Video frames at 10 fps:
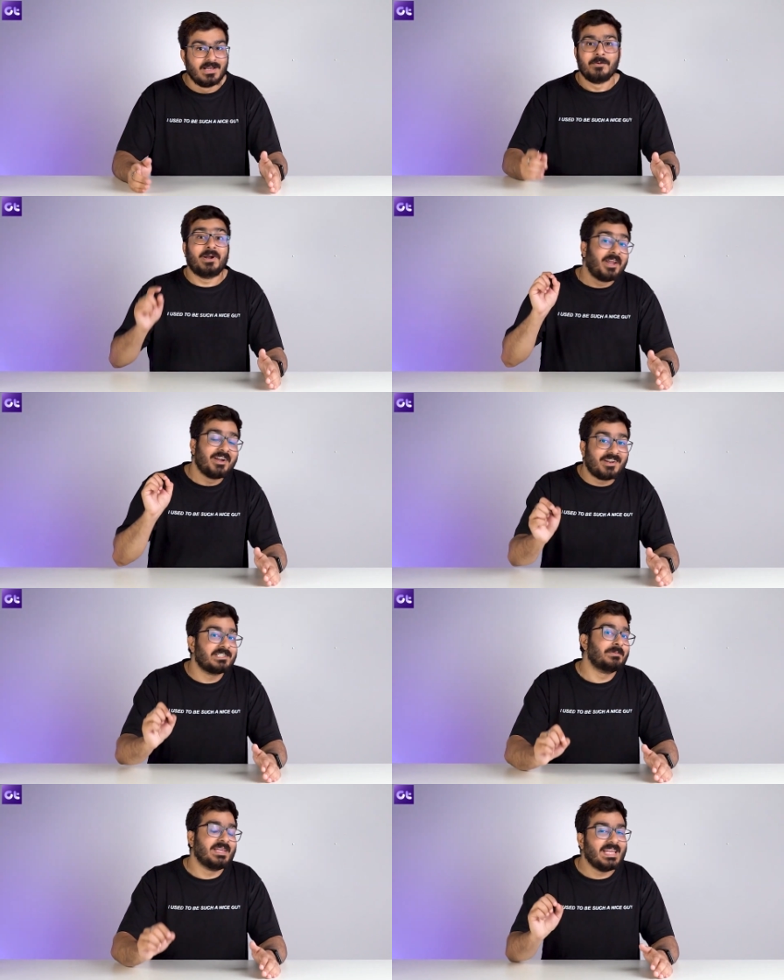But
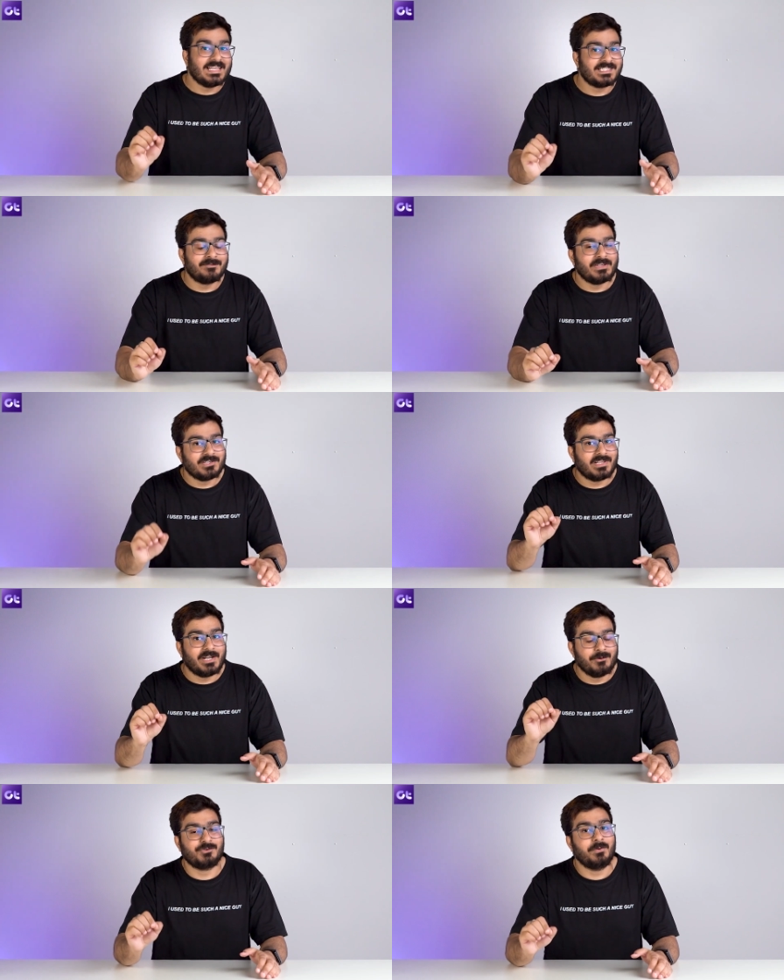trust me, it's a feature that
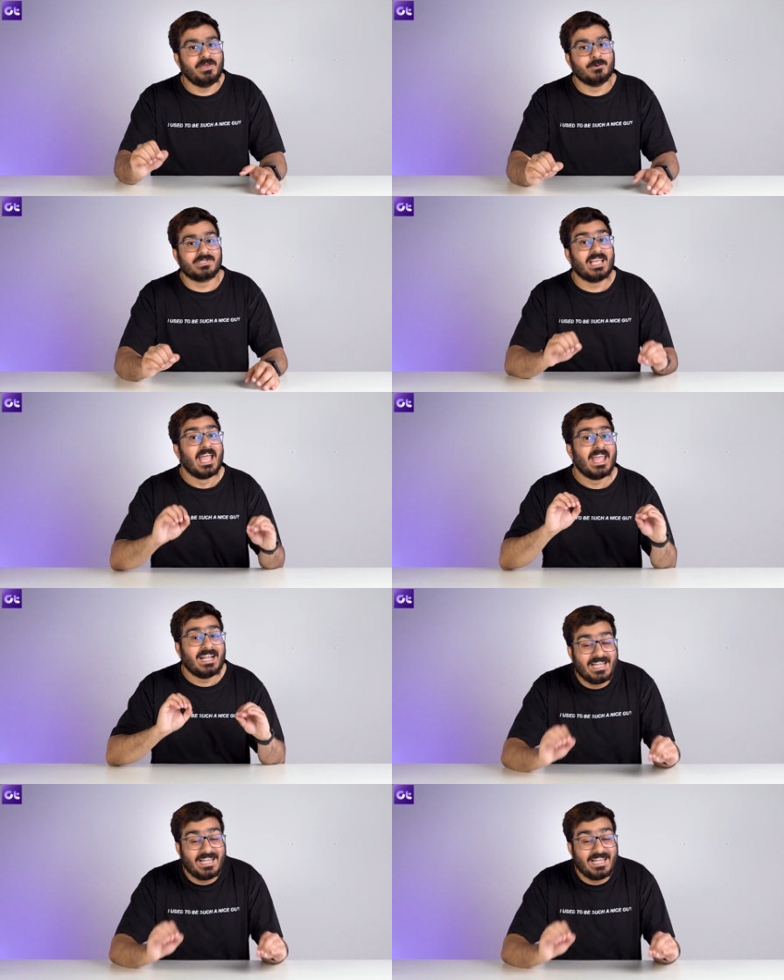you should be using